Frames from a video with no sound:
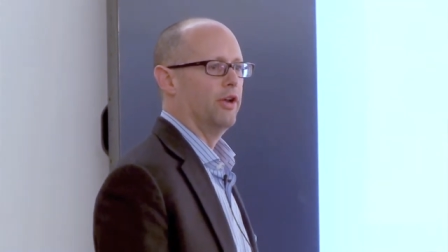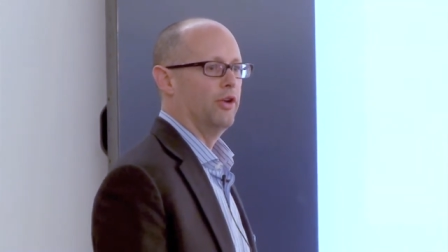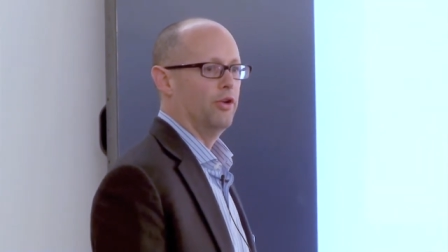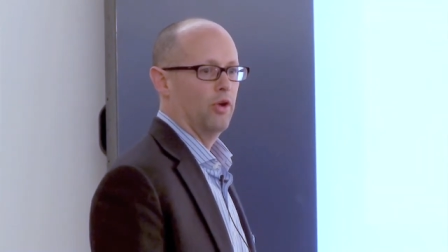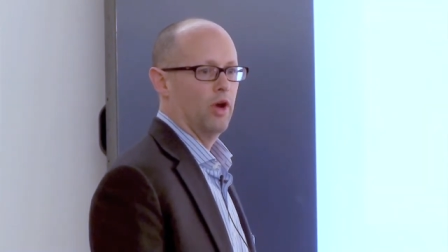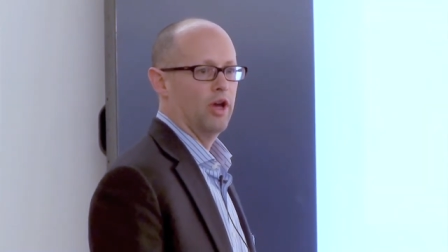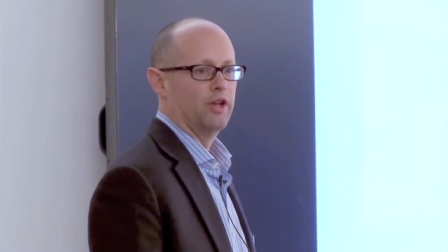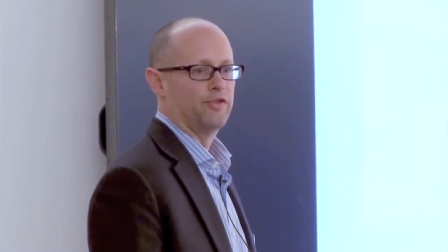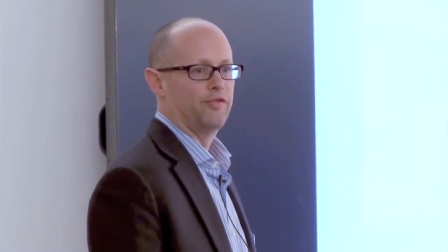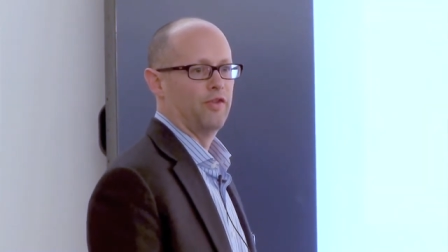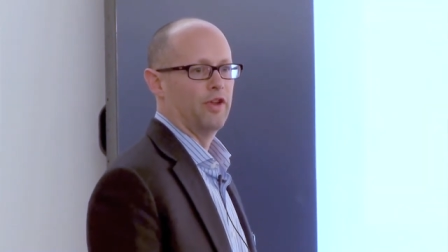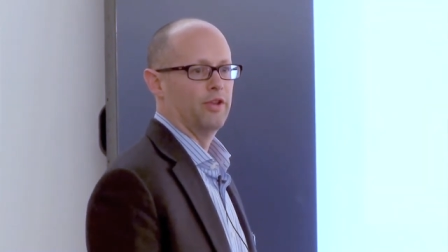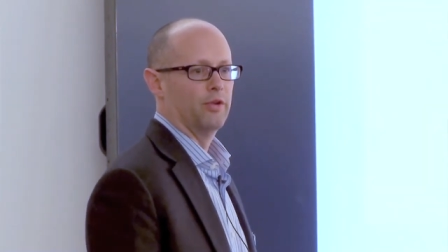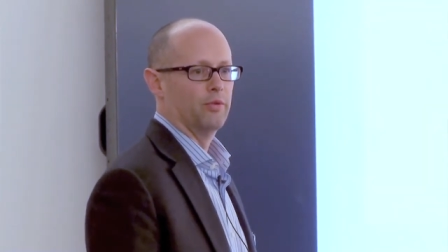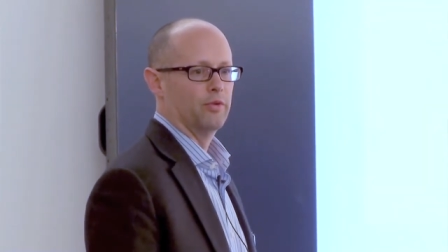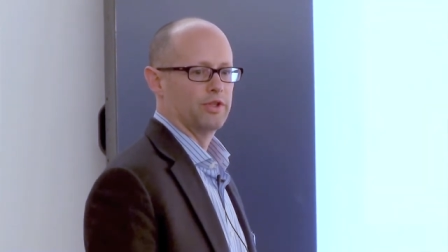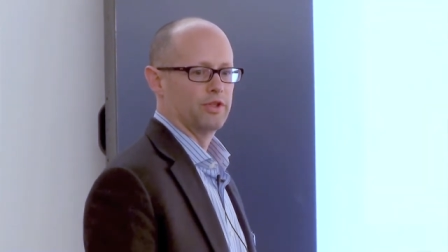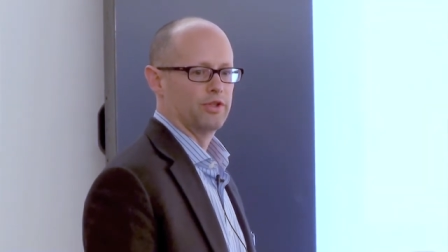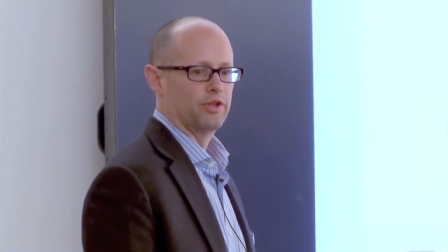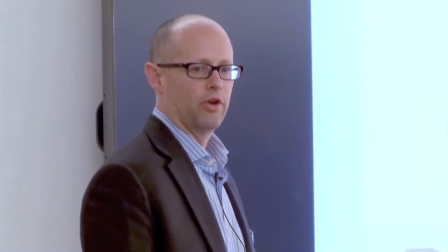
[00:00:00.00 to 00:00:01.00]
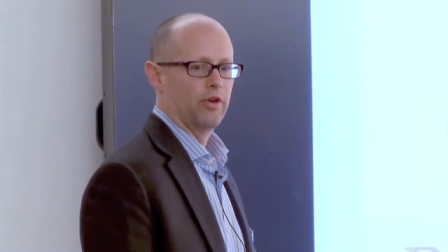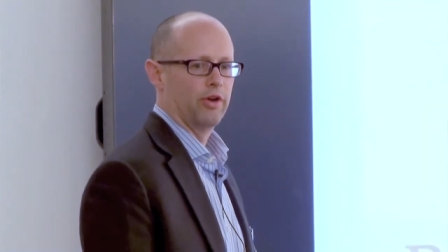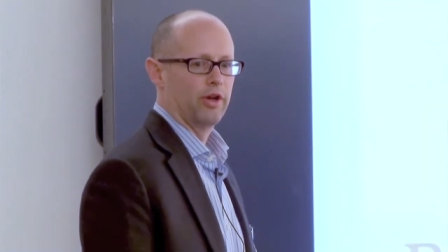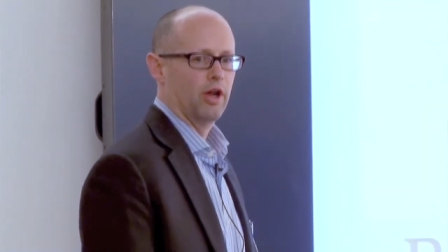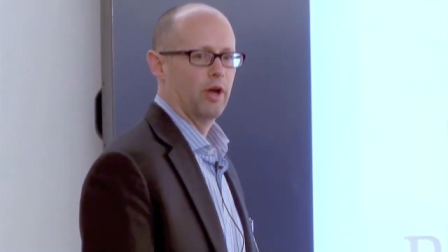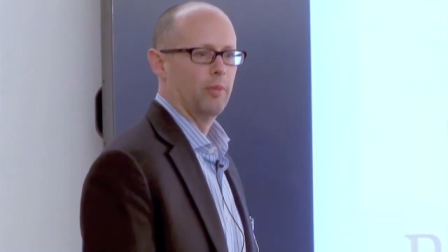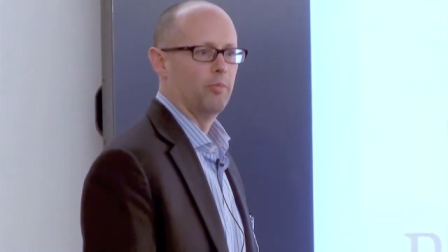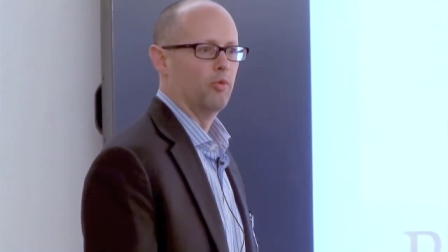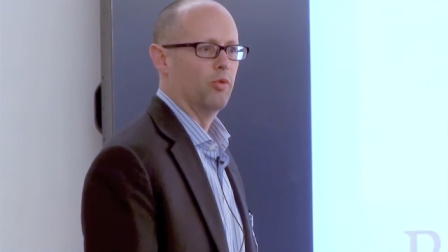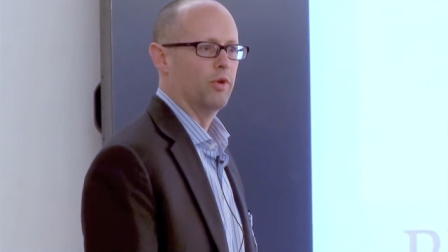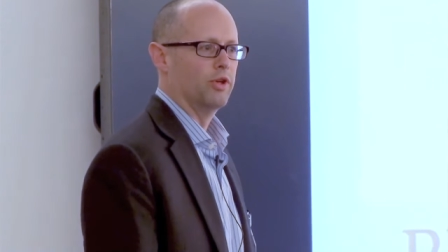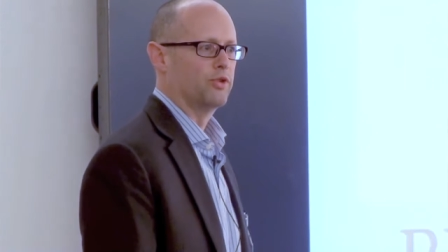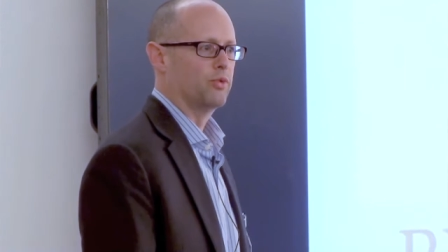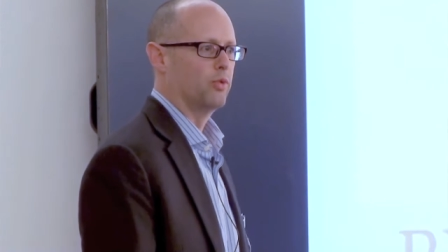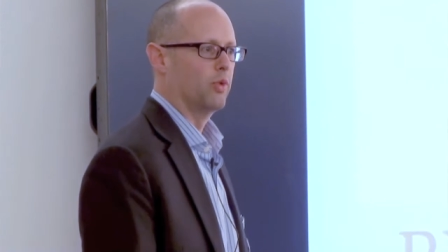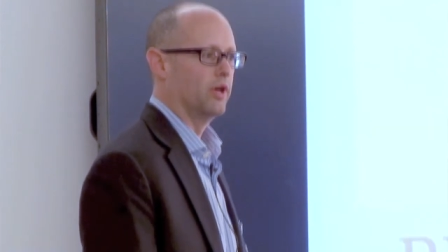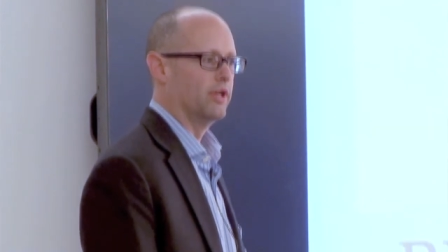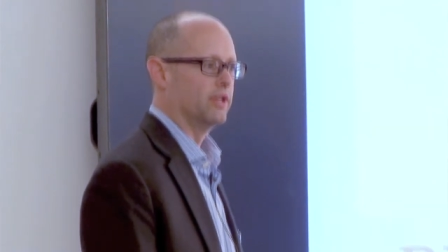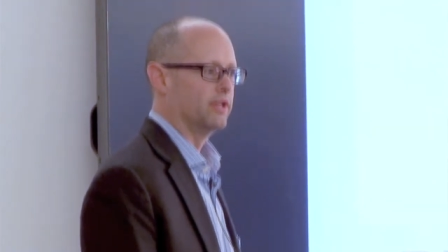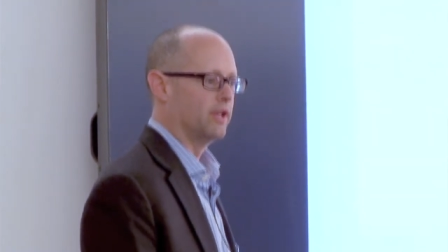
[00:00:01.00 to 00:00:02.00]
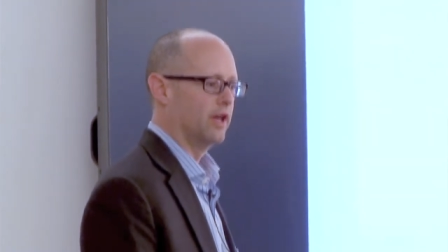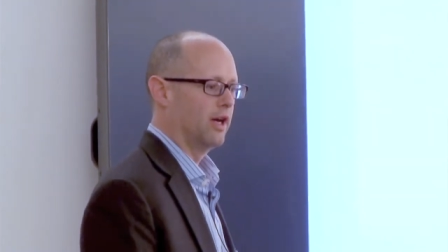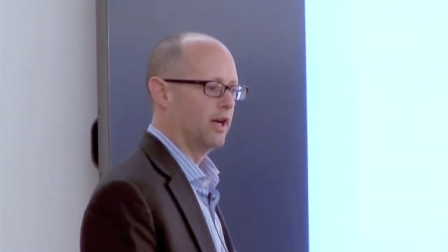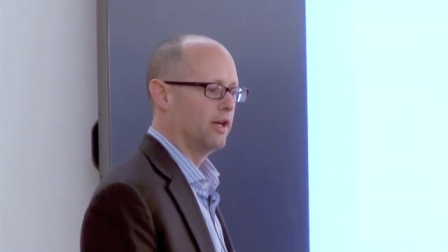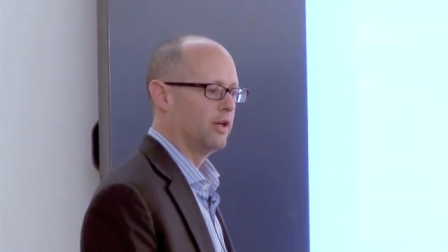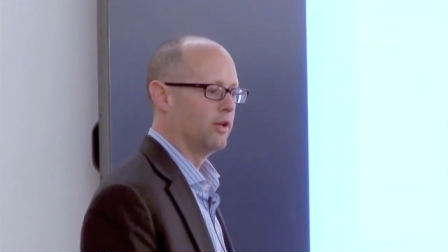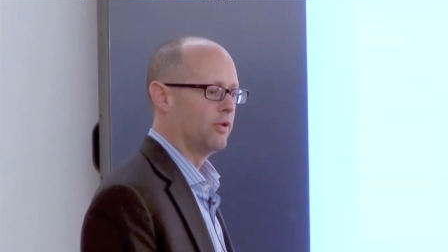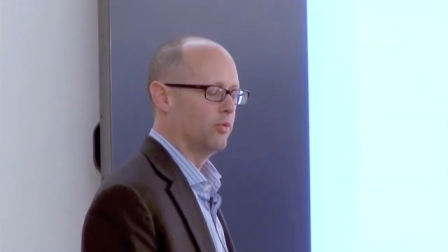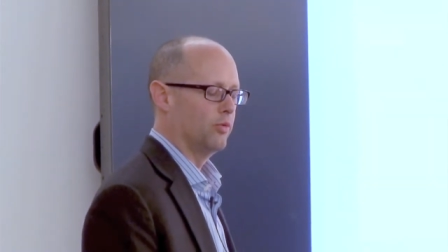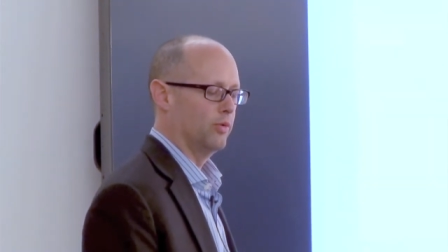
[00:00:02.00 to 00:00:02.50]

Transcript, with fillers: a, new hedge fund that was starting up, which was uh,